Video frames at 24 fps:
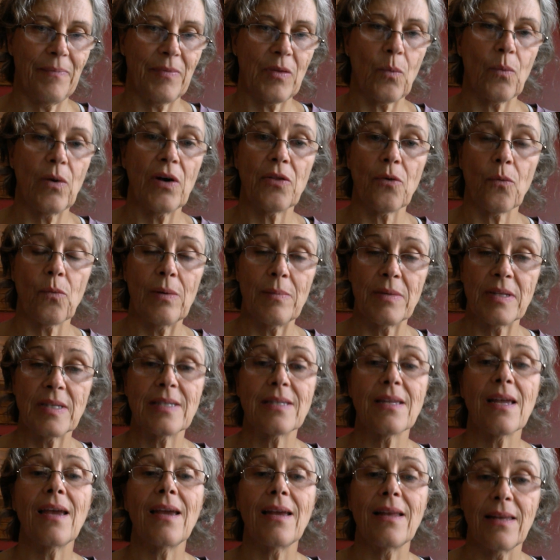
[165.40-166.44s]
whether women
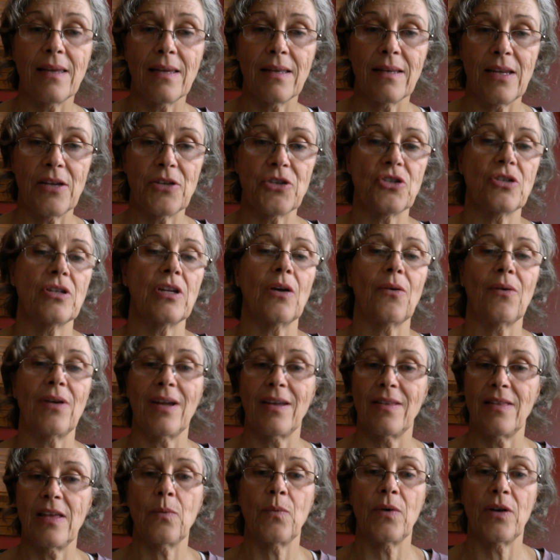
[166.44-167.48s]
stayed in engineering
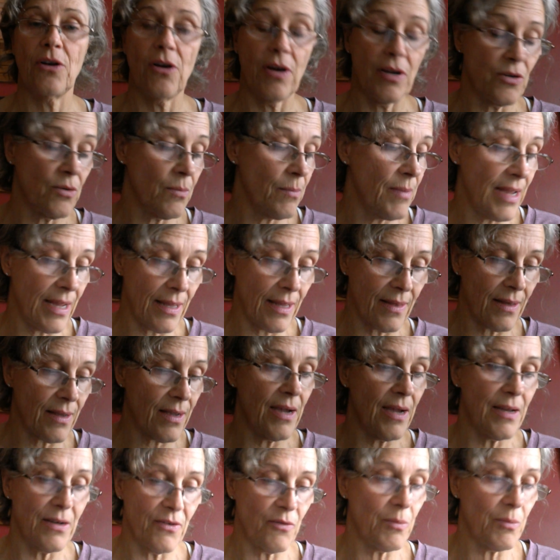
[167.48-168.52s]
and then went on to make the
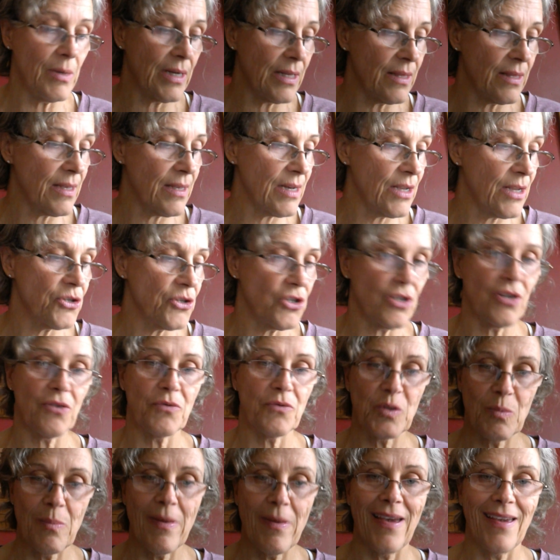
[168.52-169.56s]
kind of money that
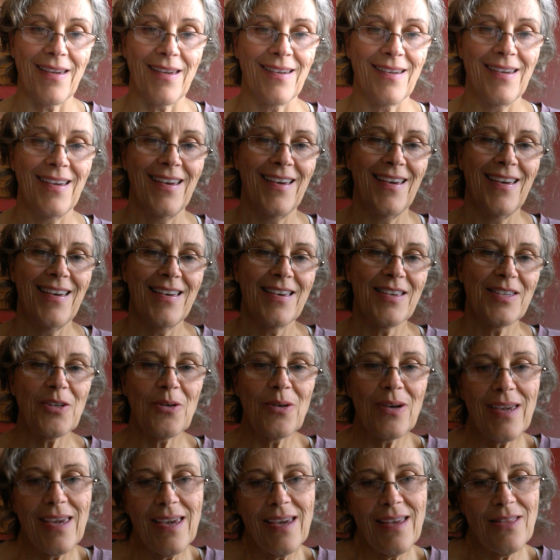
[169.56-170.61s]
engineers make. So
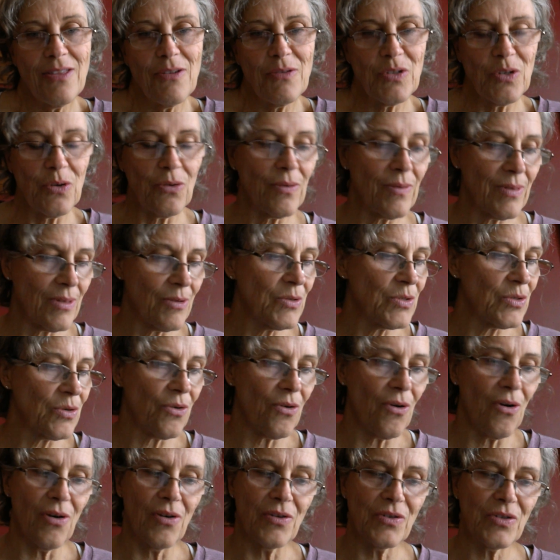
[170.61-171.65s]
again, those are
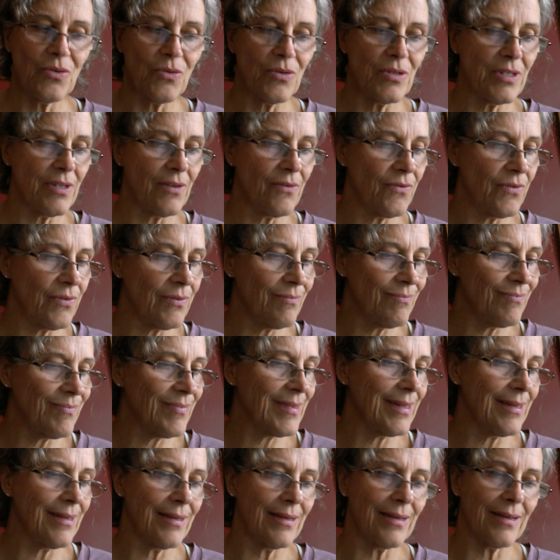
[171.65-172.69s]
all sorts of
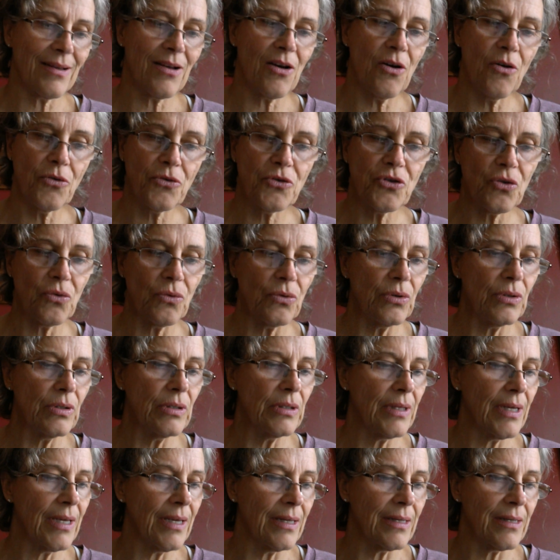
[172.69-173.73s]

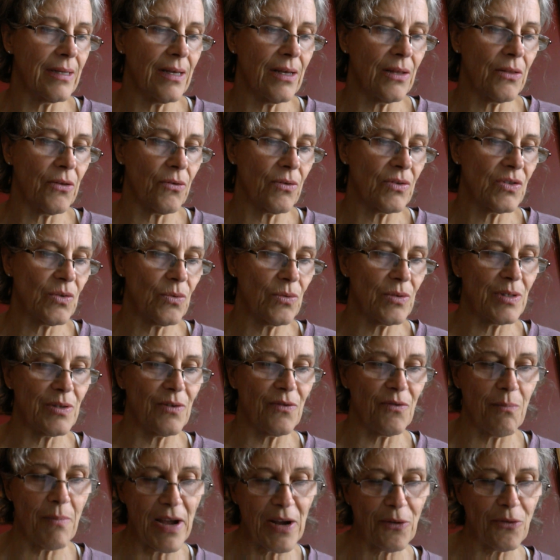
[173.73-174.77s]
cultural and other sorts
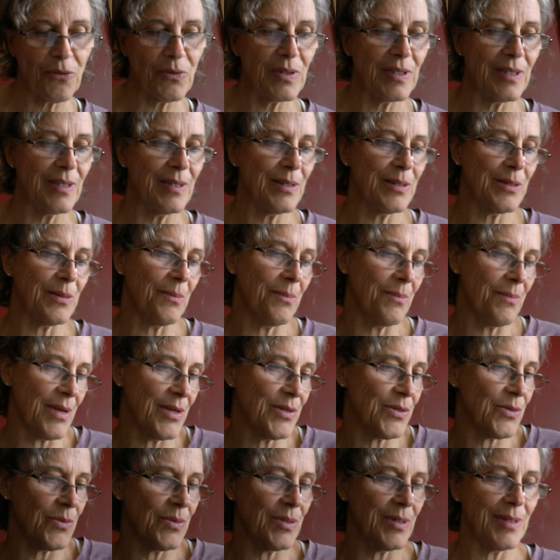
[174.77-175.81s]
of microsystem,
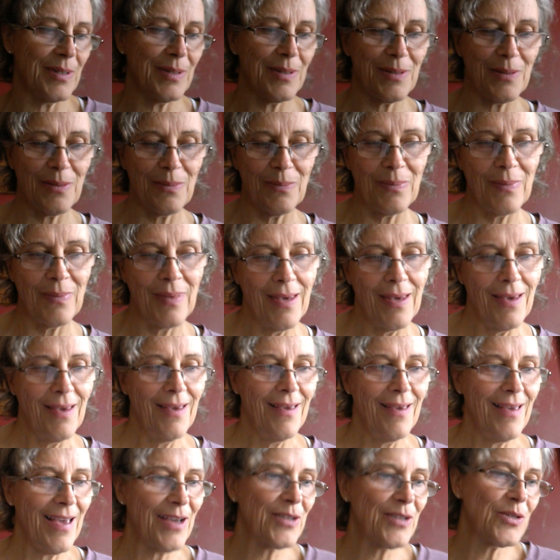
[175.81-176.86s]
mesosystem,
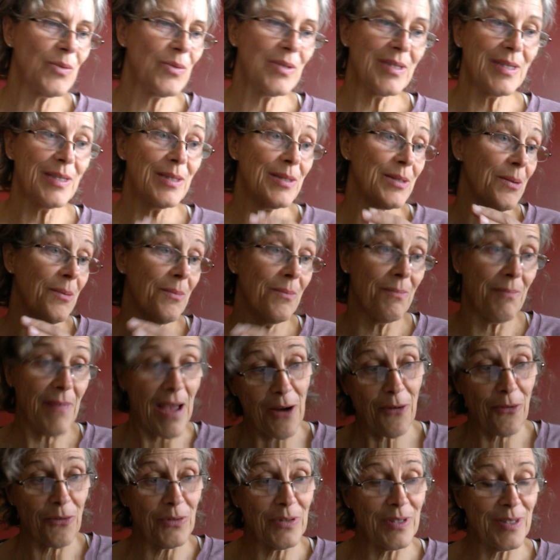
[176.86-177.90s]
exosystem,
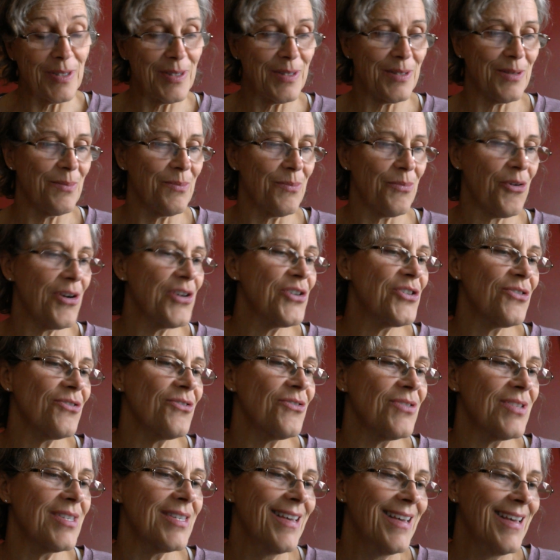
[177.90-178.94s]
macrosystem
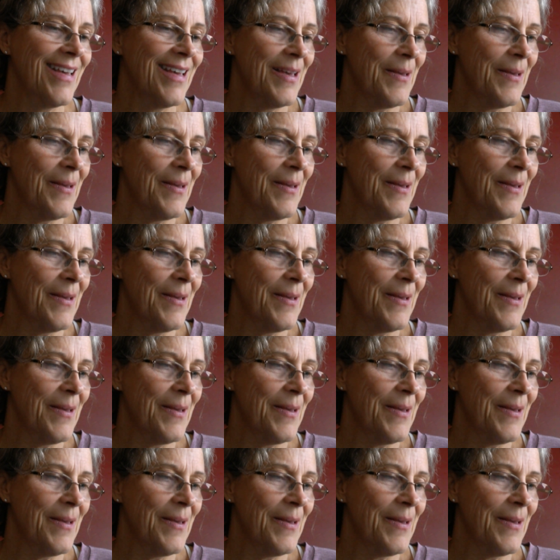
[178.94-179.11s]
pressures,